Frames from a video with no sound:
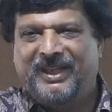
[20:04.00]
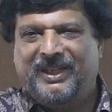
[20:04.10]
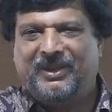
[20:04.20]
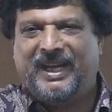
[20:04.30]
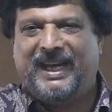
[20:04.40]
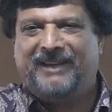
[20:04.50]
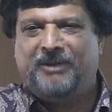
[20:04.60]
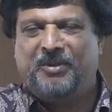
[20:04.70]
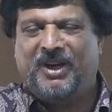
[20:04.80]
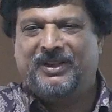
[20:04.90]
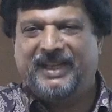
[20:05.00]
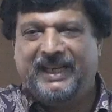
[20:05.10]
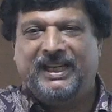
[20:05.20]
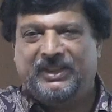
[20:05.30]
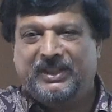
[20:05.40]
we need to have about
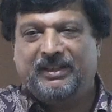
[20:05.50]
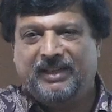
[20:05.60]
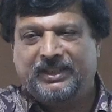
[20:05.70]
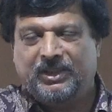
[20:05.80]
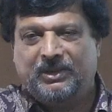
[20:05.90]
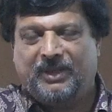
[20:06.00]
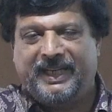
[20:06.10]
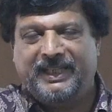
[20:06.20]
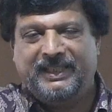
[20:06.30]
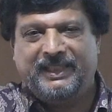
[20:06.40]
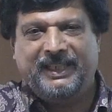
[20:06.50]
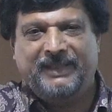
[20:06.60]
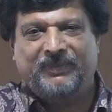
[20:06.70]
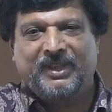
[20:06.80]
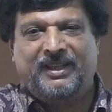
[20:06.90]
English in relation to identity.
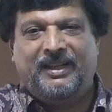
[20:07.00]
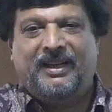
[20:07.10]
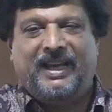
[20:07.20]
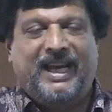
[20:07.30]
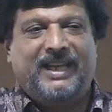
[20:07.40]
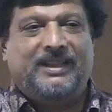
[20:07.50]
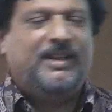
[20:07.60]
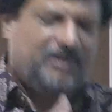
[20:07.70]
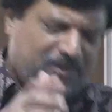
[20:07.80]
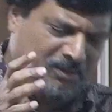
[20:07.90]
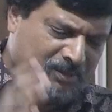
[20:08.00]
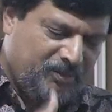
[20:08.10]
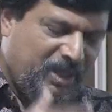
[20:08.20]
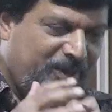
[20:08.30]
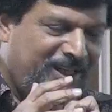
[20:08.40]
And
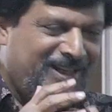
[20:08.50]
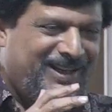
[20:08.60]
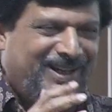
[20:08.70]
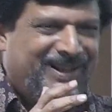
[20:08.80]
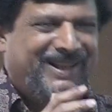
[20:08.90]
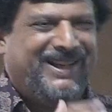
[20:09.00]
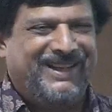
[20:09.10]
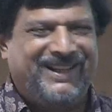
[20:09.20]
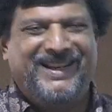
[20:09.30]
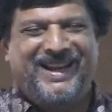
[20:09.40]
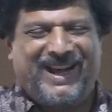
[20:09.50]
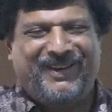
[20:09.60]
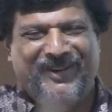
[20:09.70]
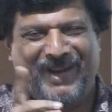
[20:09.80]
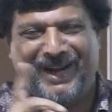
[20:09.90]
maybe I
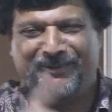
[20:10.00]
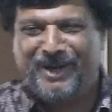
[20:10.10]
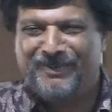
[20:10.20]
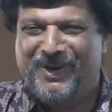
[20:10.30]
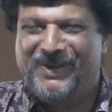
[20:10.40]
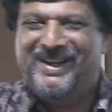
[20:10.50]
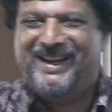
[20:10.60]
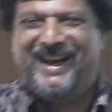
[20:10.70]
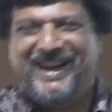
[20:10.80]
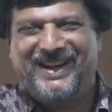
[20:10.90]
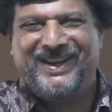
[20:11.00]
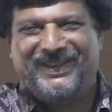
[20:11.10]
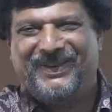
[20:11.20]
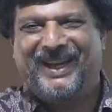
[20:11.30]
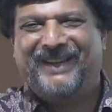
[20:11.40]
would add one more
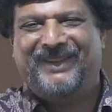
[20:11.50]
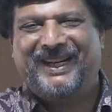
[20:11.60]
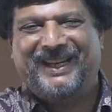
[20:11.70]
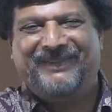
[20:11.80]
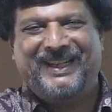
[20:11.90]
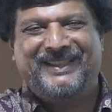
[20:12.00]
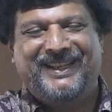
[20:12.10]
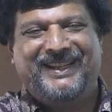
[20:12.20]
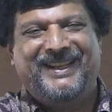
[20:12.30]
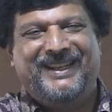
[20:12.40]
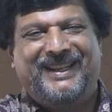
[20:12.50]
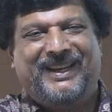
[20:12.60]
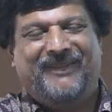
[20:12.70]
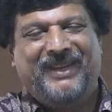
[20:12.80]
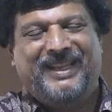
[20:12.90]
to what I mentioned.
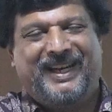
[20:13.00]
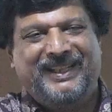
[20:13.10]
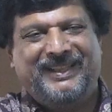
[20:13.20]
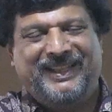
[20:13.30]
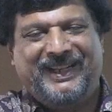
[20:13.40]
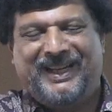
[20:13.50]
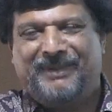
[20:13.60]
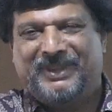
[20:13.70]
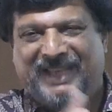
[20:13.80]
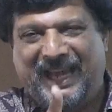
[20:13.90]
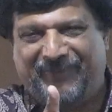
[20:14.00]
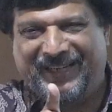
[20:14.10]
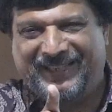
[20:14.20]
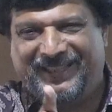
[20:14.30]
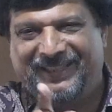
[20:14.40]
With identity comes
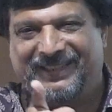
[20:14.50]
affect.